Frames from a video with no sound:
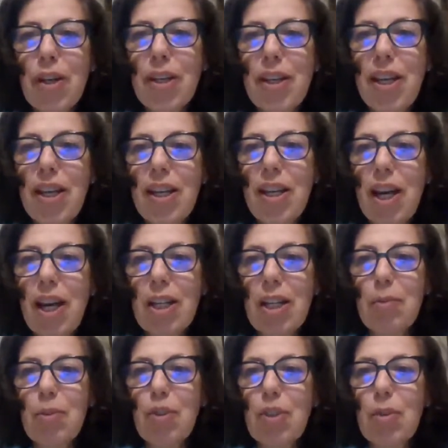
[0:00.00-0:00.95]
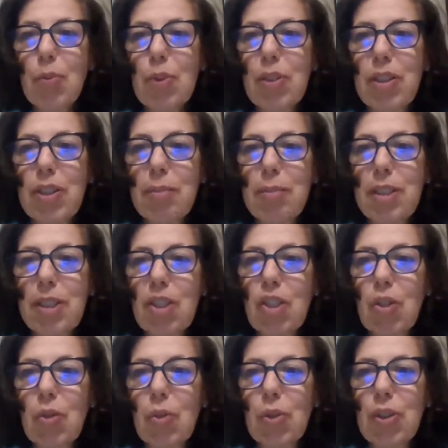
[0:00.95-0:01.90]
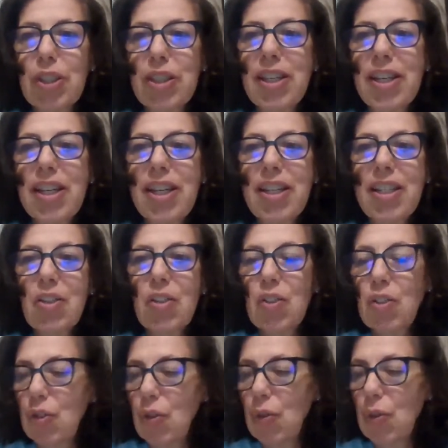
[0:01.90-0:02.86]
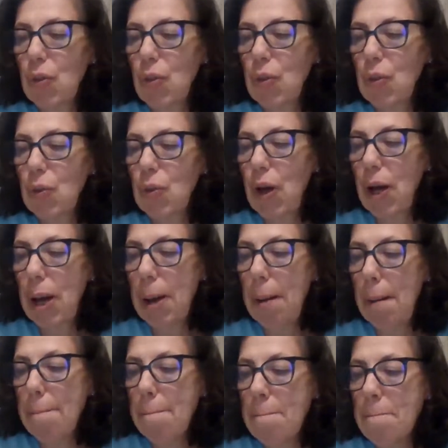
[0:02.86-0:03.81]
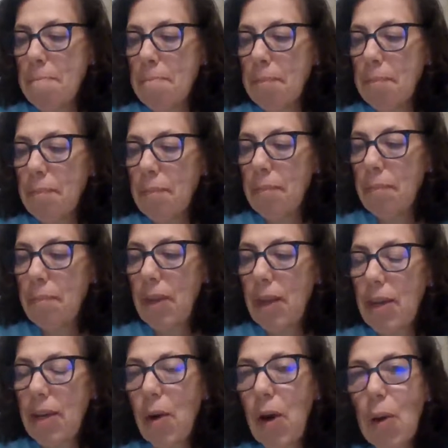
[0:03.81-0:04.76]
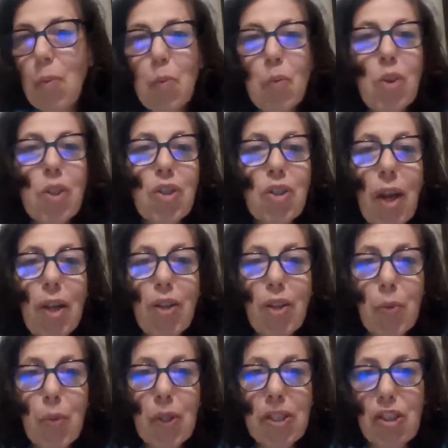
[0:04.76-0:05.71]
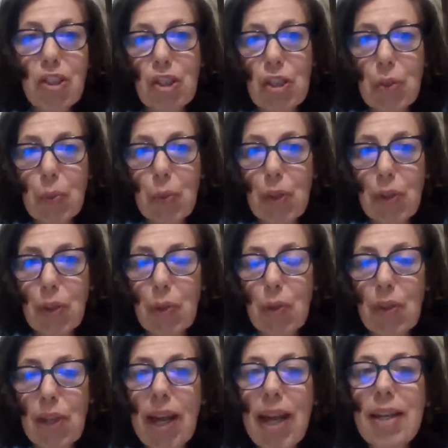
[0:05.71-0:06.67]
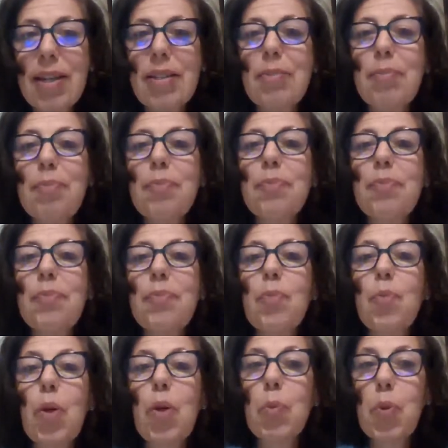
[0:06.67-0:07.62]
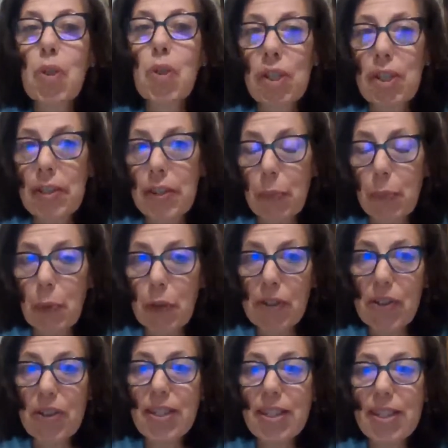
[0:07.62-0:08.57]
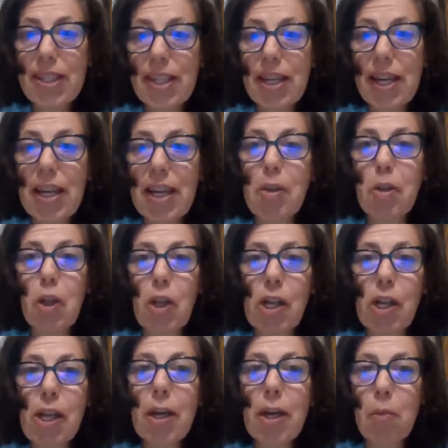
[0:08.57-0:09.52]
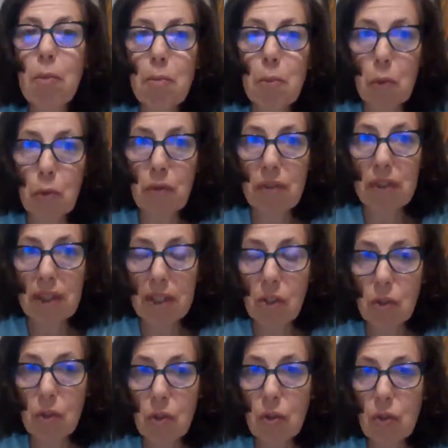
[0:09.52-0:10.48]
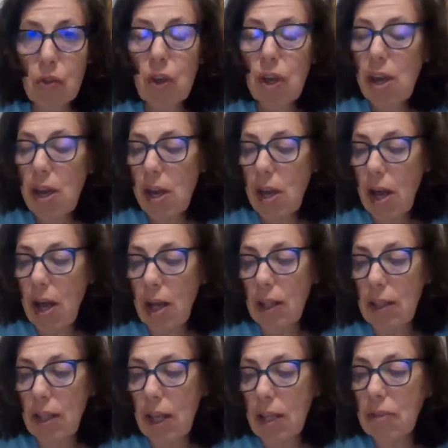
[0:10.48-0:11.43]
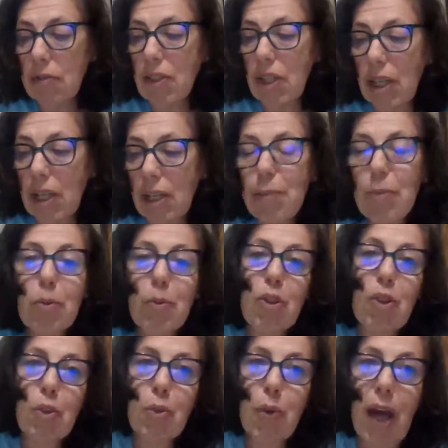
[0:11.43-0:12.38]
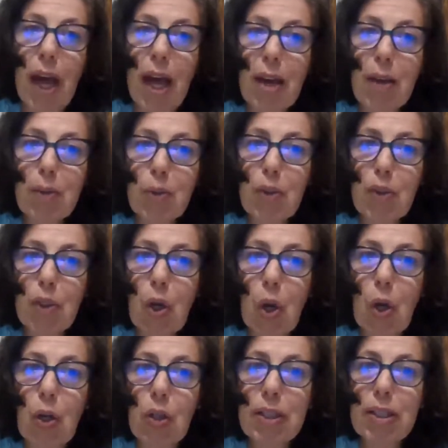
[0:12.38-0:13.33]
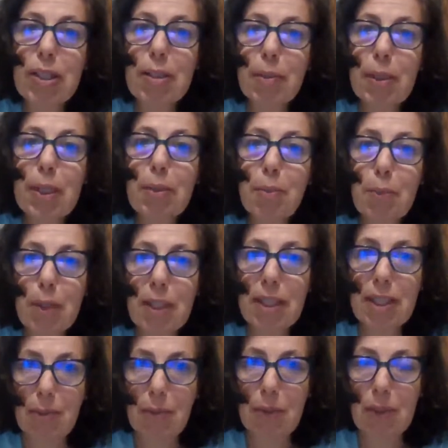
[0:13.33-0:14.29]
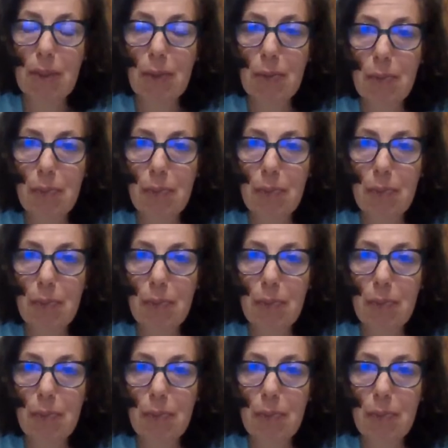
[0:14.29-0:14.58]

All right. Just wanted to make sure. So now I do want to share with you that while we're going to work on tonight looking at our motivators, a lot of times we do have what's called limiting beliefs.